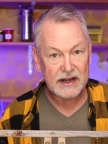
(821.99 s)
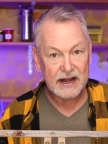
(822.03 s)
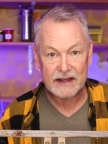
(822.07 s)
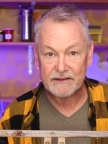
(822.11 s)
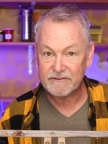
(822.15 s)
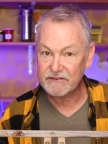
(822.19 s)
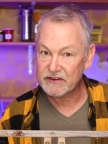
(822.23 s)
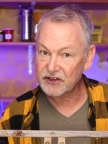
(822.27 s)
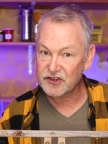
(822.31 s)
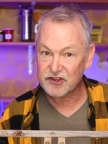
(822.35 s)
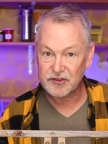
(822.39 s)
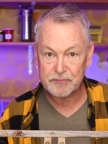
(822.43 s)

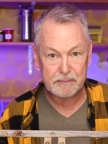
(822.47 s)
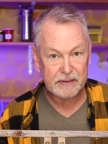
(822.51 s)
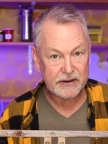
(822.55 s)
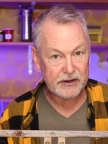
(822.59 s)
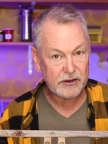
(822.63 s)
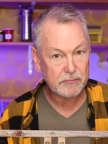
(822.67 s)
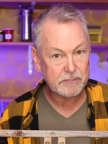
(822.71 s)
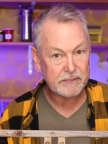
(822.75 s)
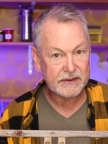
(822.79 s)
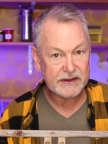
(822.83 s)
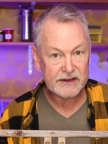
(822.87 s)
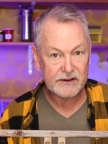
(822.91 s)
I've
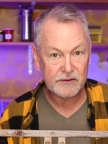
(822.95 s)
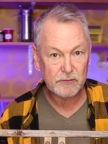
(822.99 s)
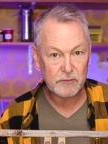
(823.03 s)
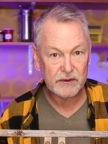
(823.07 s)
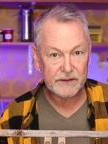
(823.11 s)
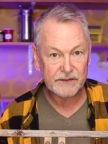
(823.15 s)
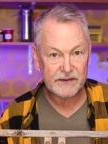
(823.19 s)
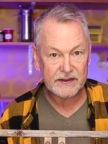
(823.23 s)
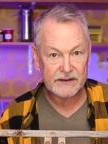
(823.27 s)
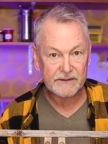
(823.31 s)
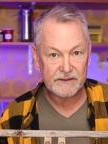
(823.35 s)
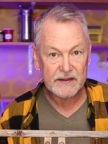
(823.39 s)
experimented
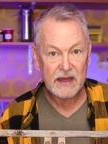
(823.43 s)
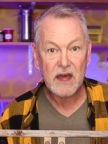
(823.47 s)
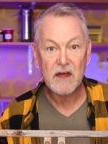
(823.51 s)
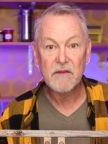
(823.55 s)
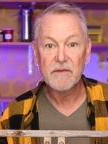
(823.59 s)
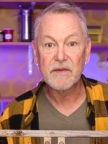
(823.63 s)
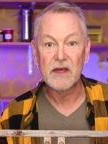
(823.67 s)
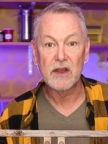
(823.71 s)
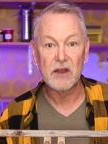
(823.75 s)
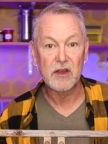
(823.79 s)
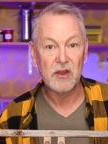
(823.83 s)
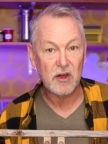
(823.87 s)
with it.
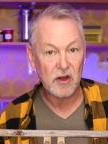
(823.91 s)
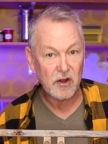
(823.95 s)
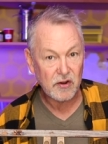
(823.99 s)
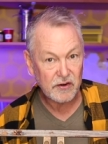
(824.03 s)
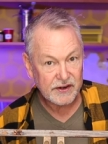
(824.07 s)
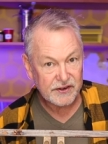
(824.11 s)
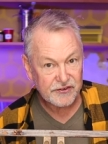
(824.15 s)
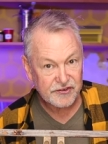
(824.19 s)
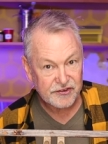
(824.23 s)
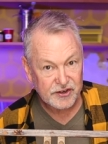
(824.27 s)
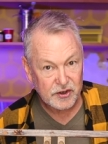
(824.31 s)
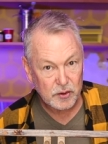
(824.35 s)
The
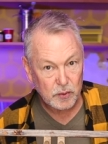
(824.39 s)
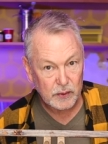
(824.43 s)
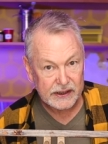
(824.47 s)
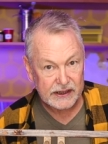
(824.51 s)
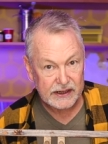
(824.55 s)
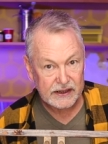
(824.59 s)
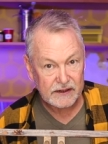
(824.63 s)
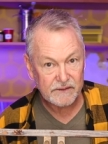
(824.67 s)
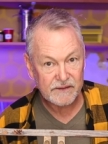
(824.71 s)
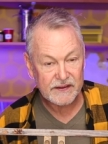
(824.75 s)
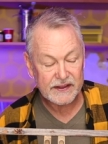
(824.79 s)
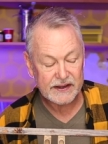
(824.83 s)
longest
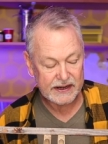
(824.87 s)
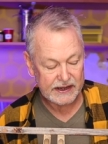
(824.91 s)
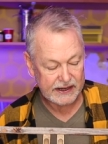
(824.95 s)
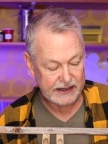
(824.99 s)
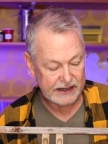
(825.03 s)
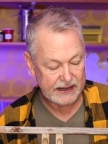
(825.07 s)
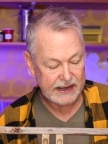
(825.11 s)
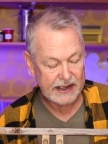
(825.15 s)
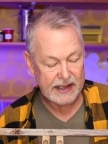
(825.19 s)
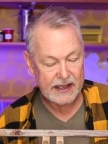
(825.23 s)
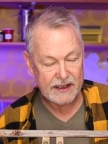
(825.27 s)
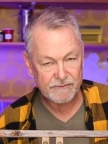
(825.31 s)
queen that
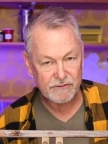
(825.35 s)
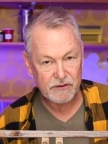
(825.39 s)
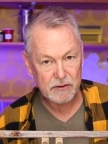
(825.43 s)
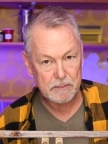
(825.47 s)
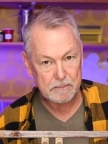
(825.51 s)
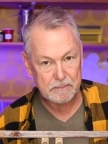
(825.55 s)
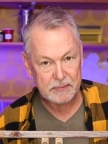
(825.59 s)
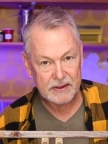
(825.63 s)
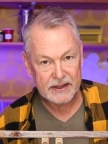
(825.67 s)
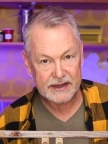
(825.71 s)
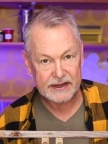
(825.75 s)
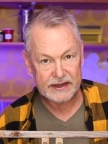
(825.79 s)
I ever
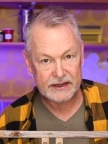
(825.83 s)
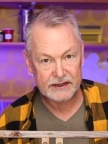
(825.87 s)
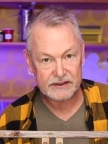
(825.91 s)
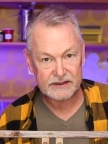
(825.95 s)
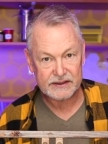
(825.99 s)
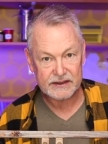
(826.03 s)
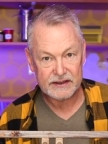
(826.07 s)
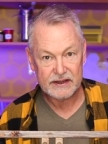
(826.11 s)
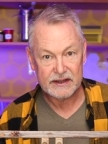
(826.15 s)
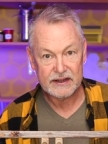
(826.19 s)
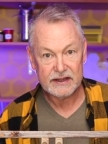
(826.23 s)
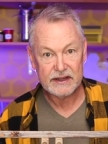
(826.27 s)

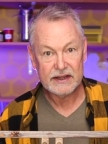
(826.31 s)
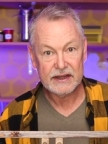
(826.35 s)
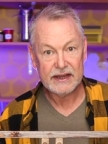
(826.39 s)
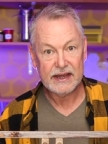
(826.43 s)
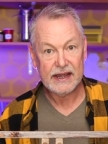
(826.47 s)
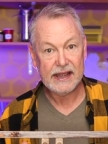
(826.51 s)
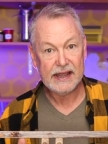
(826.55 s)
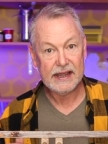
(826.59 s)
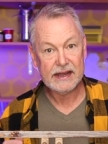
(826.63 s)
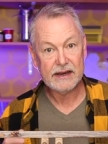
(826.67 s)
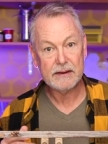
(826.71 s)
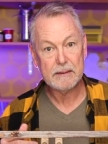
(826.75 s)
banked
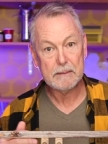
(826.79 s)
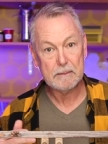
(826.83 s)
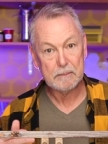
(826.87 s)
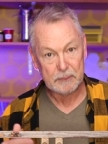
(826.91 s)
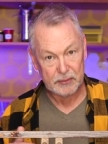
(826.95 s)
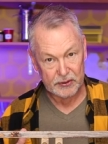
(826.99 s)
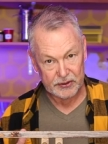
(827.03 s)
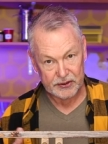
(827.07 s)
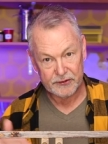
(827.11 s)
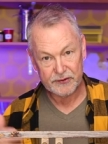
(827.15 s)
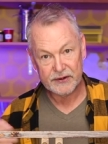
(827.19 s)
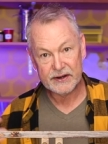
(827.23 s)
and
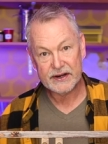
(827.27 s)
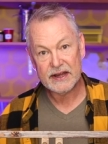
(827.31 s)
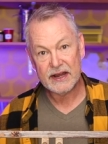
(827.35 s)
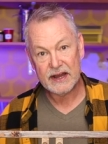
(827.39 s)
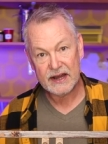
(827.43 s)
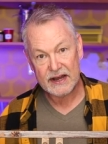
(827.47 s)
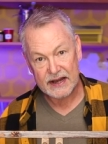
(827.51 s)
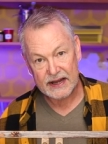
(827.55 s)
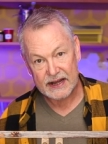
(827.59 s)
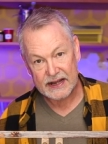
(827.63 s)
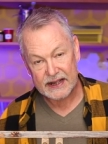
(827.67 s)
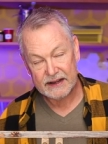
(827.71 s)
put her in a
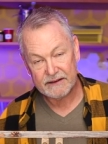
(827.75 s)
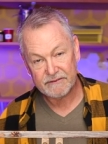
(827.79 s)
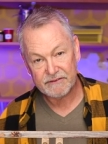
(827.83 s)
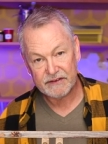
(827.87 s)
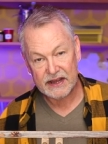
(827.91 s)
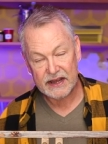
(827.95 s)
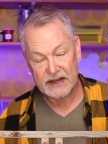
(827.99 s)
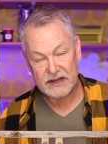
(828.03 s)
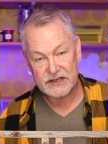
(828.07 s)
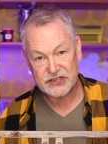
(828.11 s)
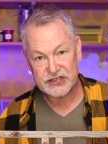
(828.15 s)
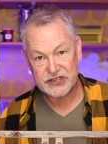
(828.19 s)
hive
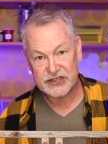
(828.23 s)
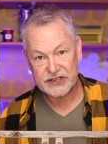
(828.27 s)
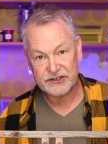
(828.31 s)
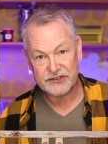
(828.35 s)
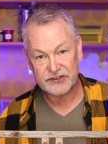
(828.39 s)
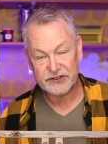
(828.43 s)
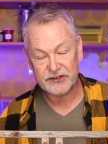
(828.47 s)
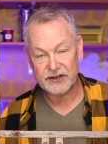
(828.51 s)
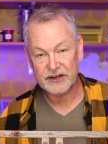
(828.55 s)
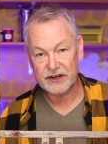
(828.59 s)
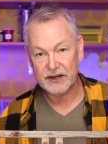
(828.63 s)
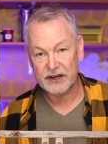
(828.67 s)
and she
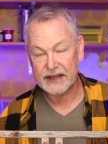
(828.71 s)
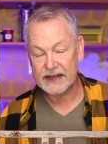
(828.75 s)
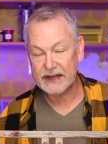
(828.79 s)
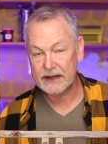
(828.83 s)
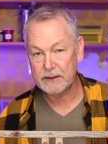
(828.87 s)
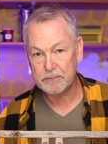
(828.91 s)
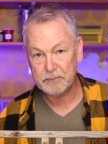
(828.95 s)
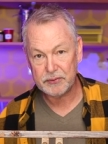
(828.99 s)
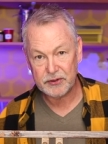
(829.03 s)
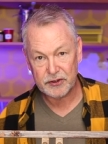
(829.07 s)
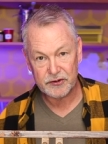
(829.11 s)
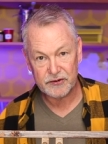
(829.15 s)
started
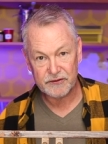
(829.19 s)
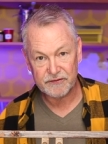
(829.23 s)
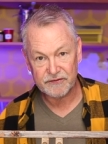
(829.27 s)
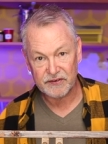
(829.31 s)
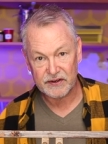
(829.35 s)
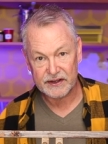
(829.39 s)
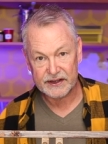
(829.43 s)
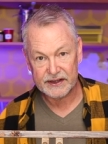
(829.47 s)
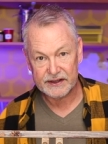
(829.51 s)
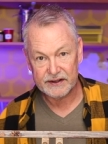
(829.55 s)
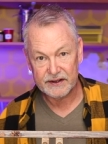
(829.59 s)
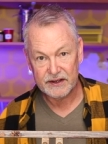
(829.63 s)
laying
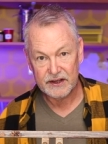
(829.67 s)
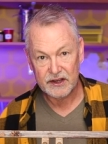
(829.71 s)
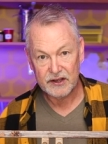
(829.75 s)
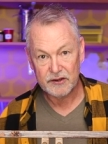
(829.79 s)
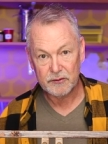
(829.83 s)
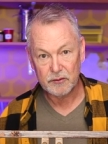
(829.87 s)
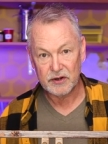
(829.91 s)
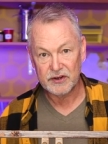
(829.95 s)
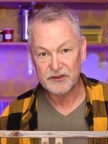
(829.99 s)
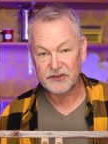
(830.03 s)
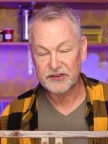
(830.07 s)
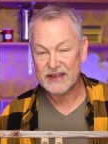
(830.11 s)
beautifully
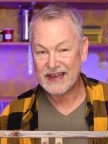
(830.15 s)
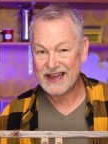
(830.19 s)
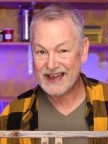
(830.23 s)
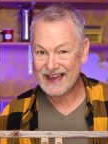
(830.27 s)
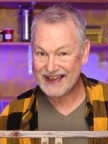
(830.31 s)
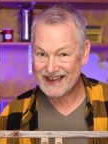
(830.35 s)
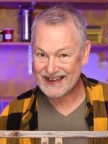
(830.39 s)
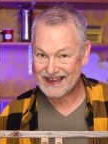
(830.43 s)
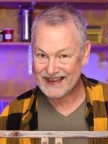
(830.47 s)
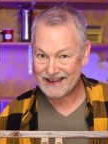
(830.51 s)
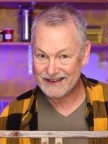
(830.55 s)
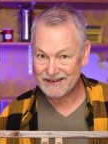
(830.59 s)
was
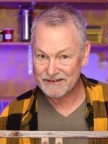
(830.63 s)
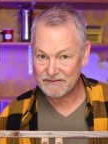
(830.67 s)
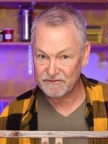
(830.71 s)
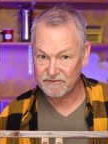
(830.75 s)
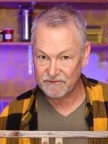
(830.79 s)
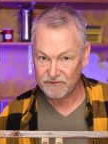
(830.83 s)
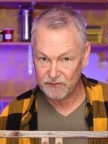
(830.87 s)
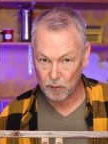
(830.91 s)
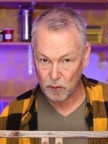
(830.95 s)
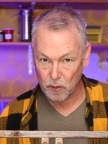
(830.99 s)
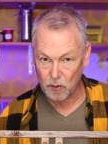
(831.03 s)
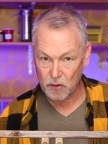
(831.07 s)
uh,
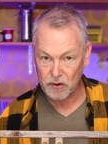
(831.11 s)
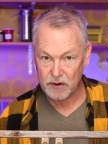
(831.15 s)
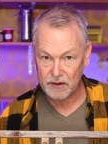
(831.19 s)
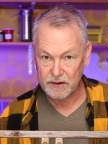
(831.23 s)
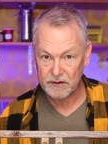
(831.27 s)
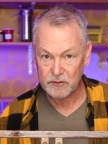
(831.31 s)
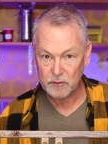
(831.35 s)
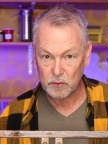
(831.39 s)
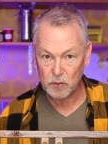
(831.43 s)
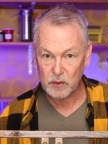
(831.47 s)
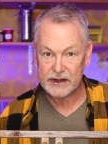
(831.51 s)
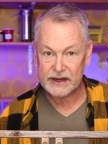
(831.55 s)

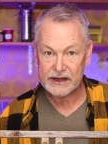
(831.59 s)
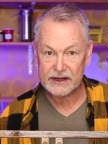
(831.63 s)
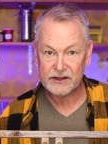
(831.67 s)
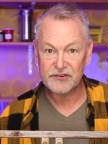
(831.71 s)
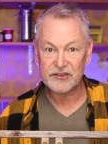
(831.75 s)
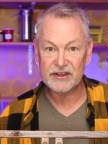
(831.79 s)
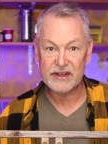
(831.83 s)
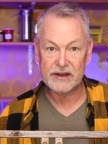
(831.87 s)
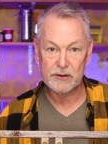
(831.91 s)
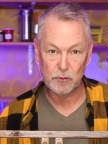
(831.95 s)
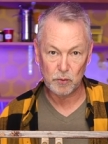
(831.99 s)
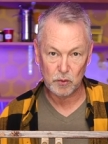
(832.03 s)
four
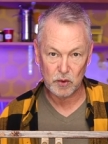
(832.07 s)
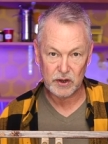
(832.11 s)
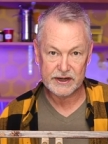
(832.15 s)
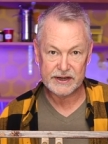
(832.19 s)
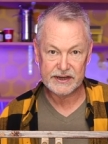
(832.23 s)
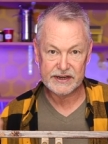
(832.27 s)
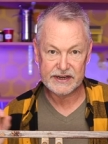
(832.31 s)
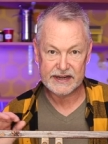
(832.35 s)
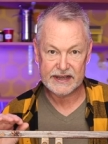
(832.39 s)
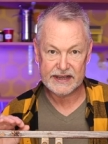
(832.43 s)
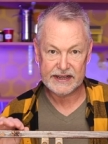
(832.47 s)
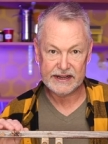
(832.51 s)
weeks and
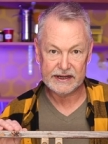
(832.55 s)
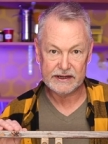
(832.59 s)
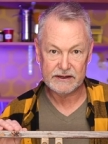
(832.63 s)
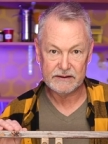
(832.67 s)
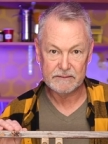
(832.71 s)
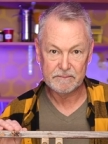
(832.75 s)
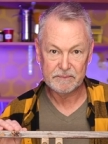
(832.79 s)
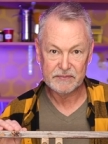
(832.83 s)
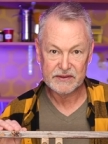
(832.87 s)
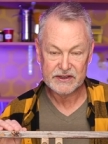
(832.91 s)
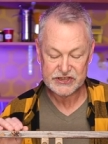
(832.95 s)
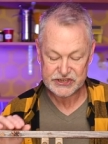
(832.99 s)
one day.
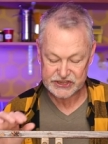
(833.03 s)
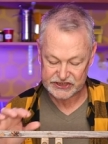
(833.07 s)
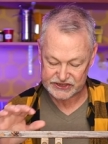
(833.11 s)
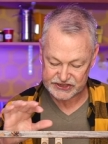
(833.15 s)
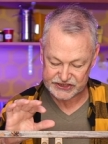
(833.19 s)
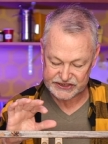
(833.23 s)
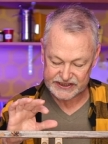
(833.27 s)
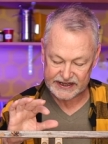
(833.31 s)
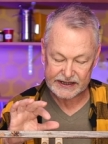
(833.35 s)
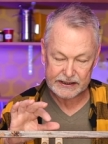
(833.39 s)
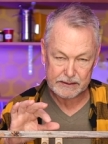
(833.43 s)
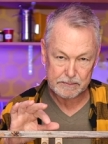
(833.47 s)
She
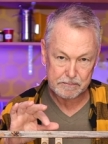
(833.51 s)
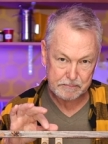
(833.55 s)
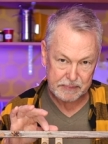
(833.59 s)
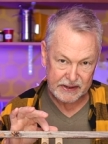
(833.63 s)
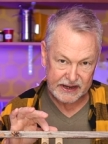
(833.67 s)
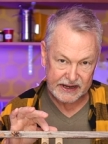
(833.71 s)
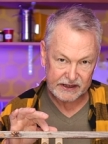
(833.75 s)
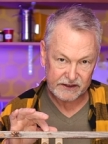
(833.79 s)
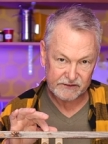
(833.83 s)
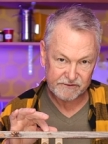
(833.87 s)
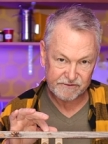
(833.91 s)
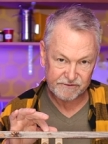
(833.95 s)
stayed
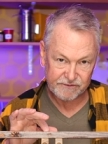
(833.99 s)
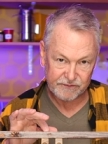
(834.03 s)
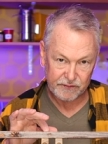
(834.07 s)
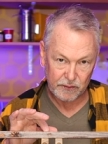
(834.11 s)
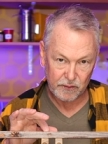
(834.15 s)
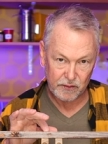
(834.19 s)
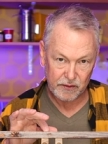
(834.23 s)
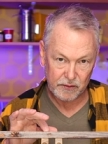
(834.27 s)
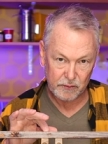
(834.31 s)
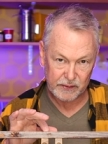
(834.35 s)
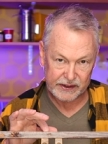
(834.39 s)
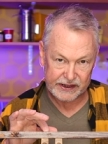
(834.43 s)
banked
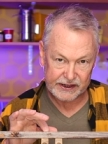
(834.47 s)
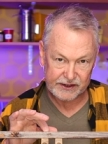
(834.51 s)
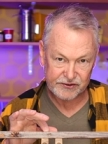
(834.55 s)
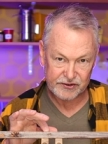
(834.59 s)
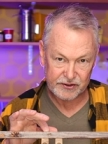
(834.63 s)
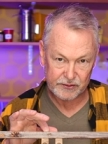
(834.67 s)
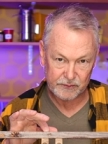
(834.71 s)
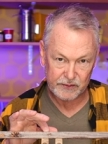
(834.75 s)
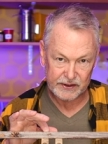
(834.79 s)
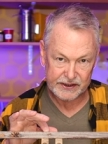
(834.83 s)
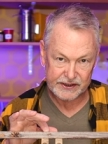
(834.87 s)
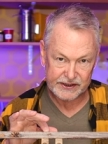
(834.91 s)
four weeks
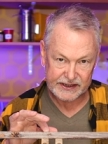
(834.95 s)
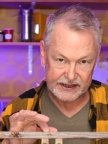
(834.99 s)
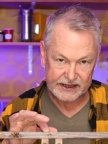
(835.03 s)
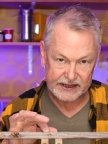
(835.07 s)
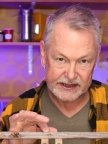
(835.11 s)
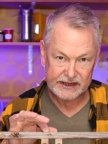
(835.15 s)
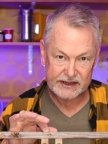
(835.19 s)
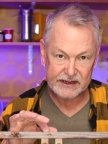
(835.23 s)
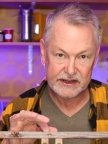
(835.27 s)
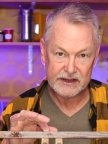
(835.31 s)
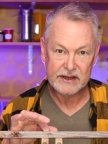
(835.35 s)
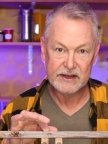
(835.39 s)
and one
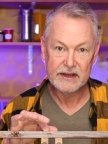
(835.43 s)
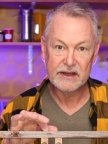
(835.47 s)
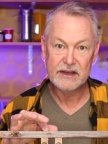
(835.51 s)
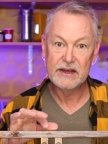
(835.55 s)
day.